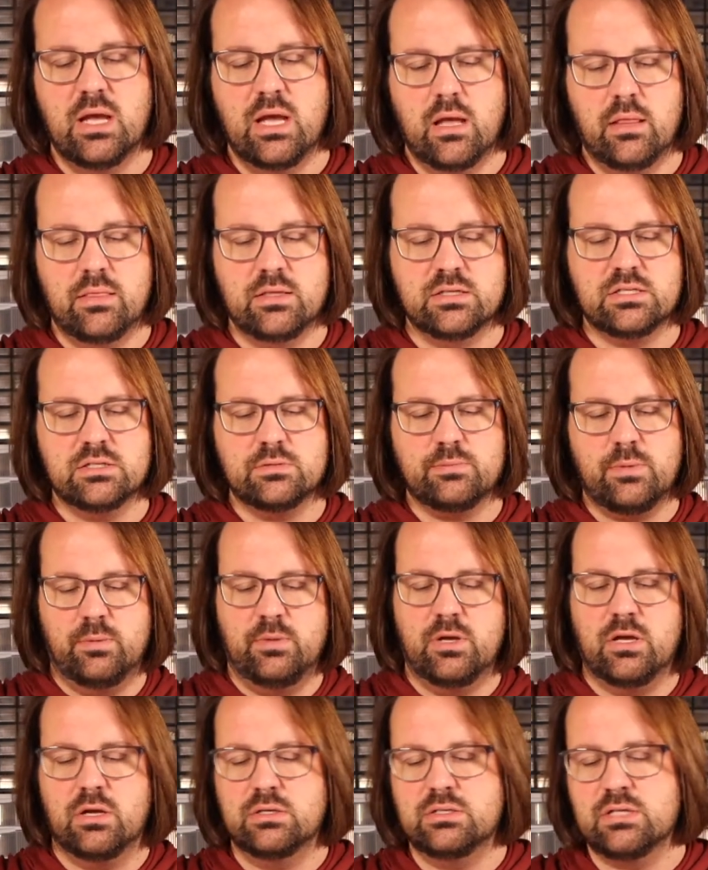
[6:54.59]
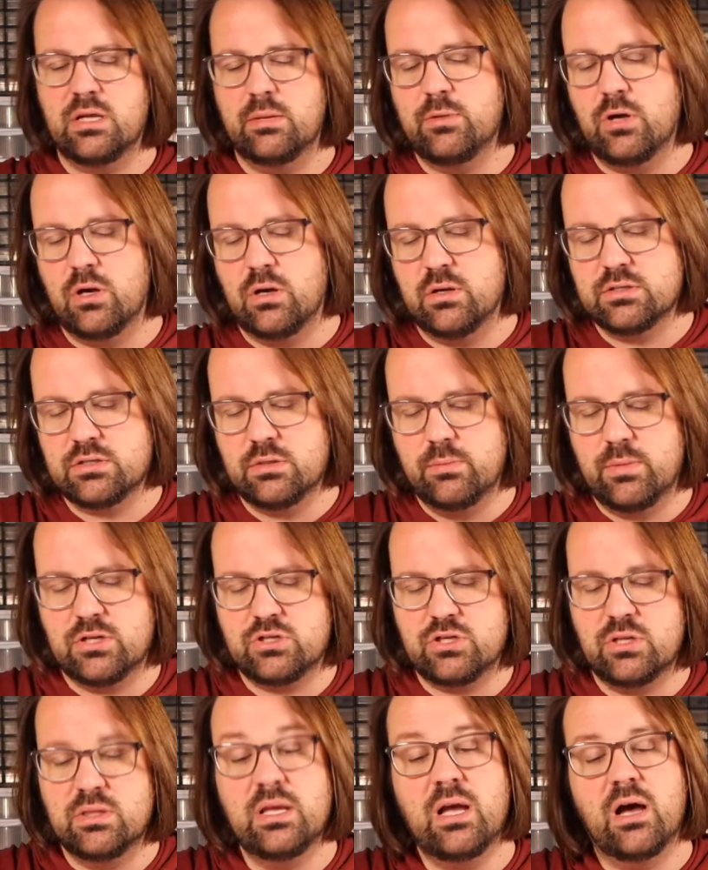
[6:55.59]
And this is maybe a good time to also
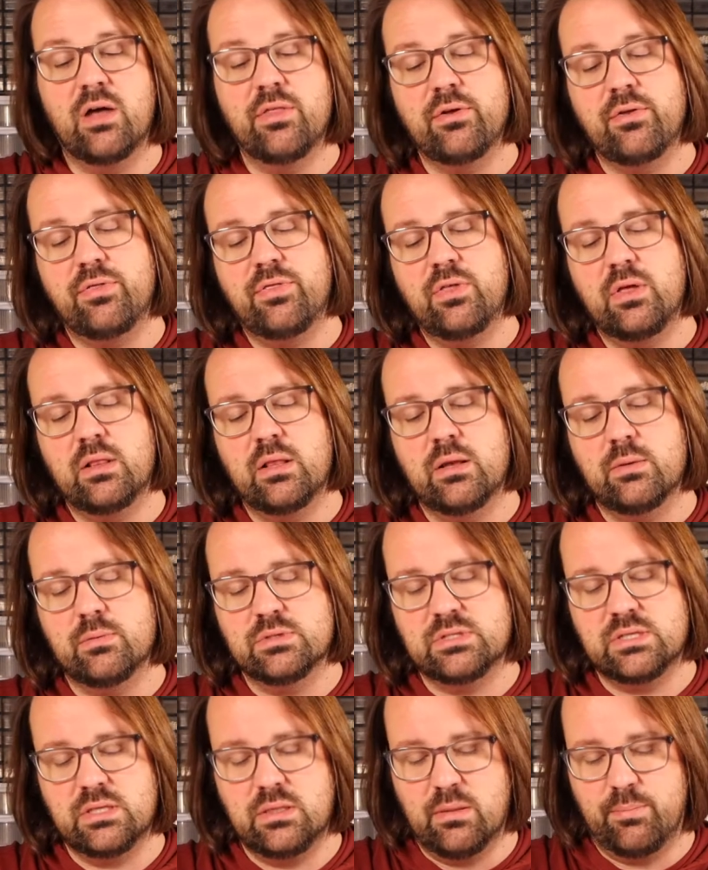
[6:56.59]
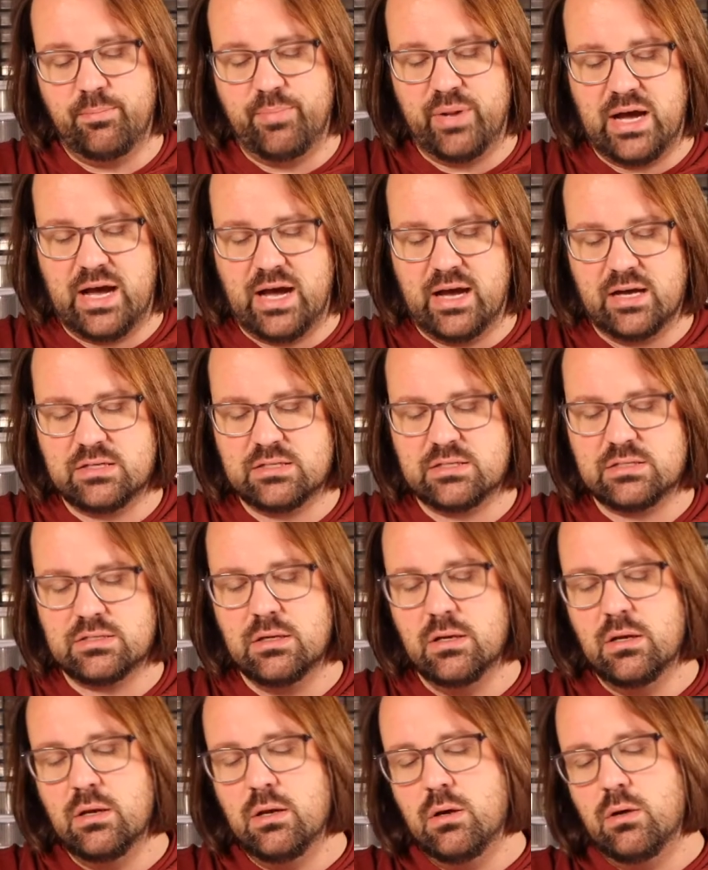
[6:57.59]
mention the other thing that was in the box
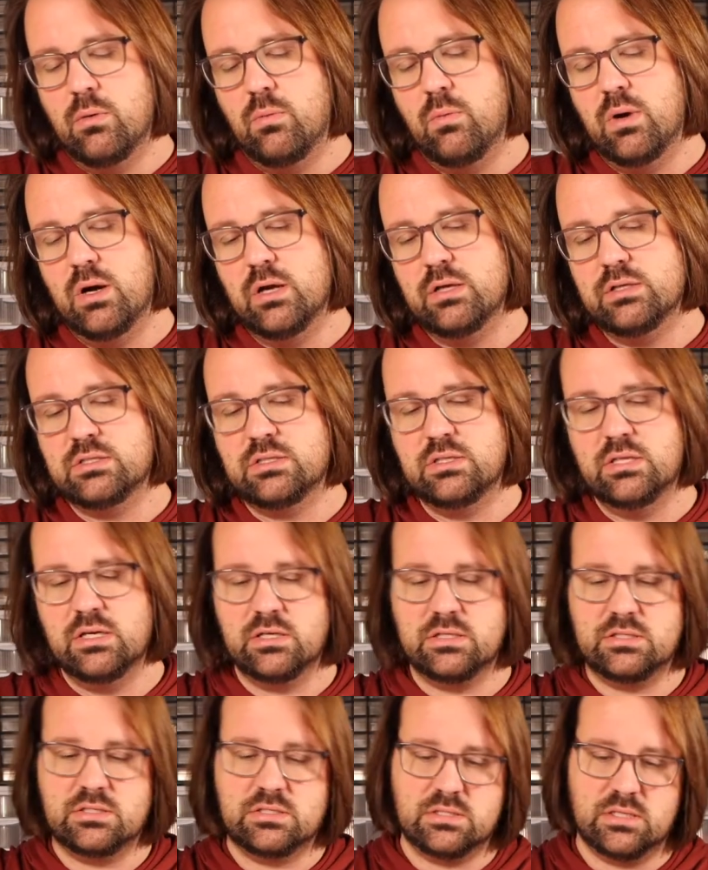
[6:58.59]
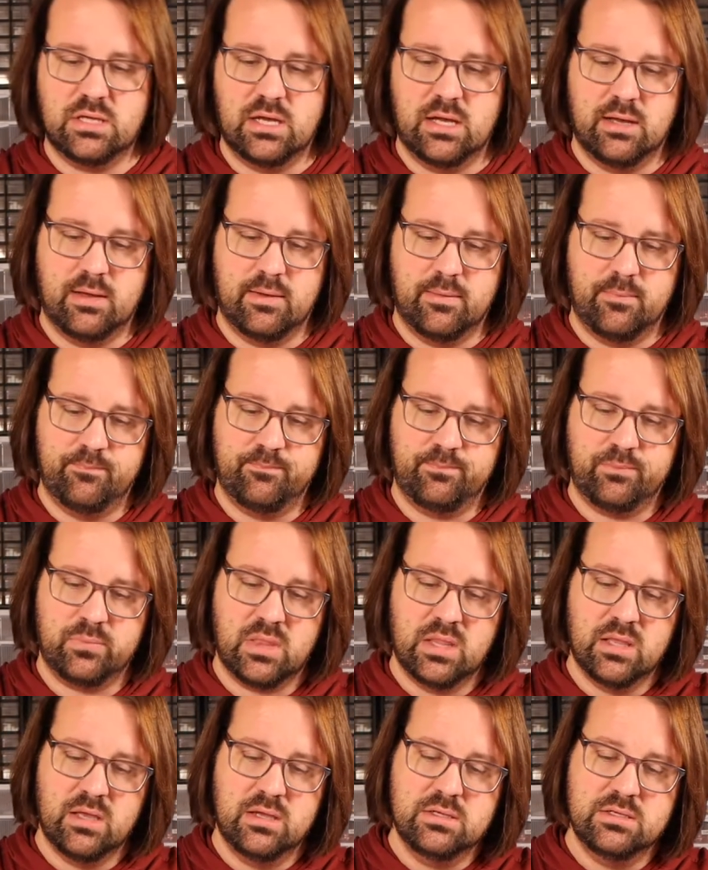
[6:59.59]
was this
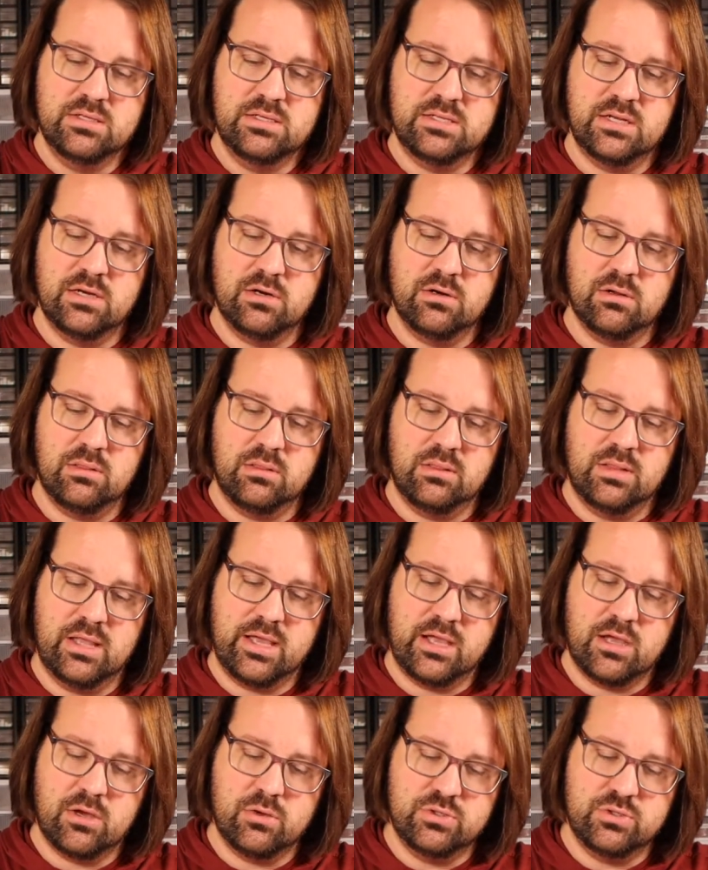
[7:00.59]
Dear Lego